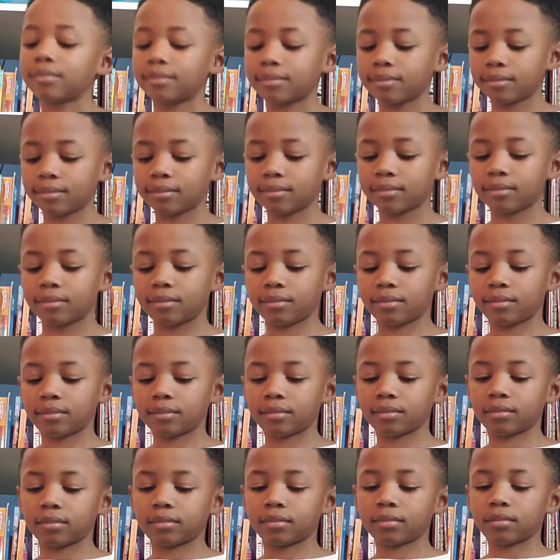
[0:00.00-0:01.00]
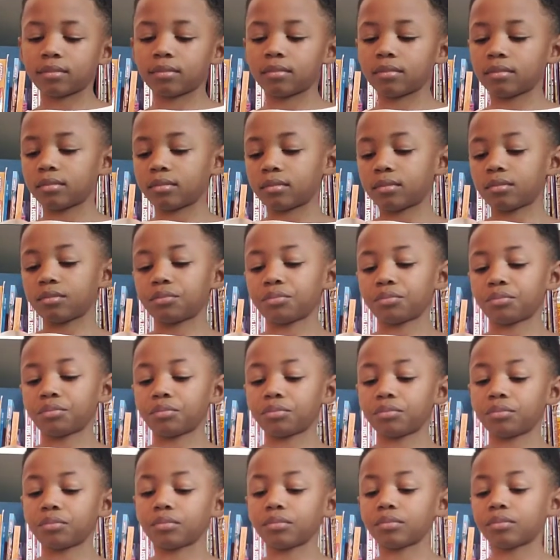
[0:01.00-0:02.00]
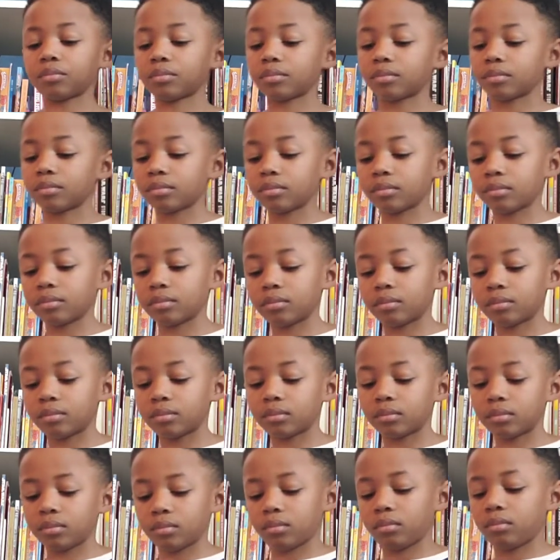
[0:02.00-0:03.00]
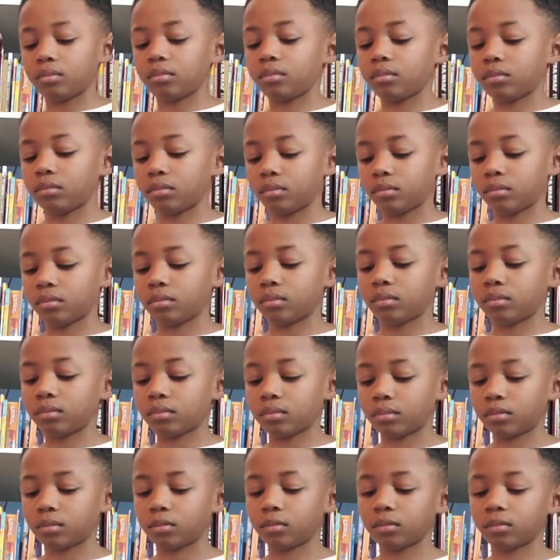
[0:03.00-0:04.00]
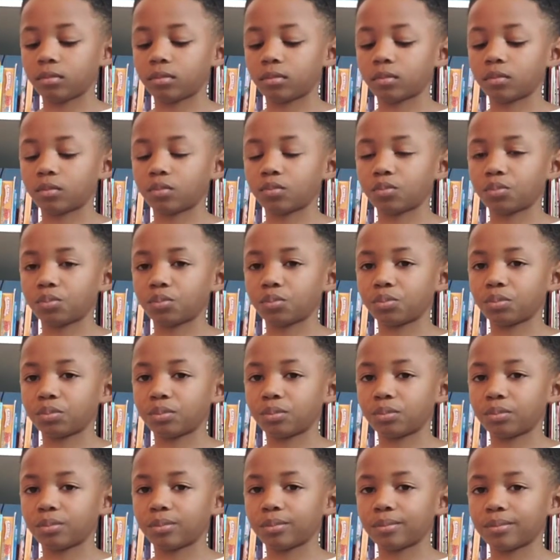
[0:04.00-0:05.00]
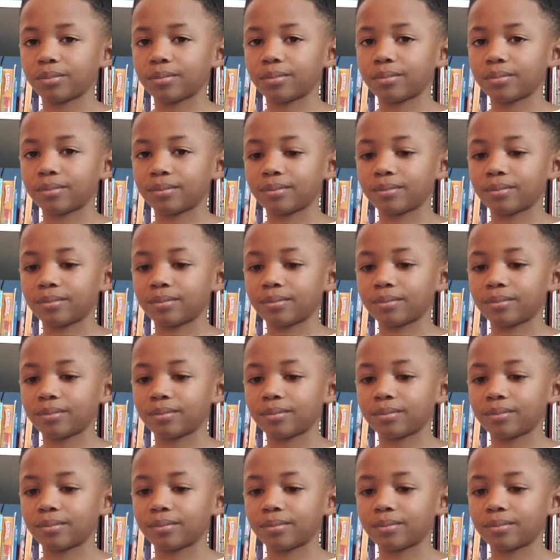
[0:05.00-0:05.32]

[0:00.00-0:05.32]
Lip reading: (silence)